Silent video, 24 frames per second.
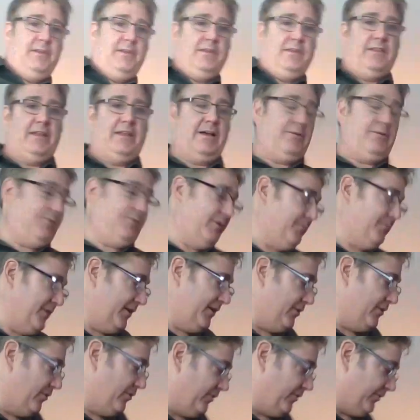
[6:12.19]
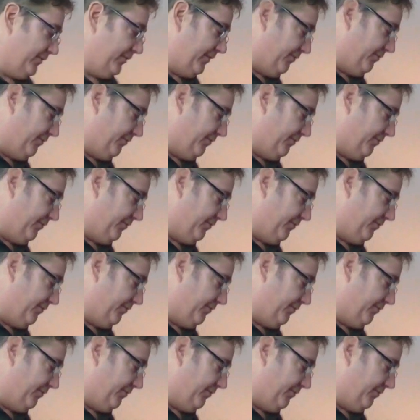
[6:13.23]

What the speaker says: And that would have been known as the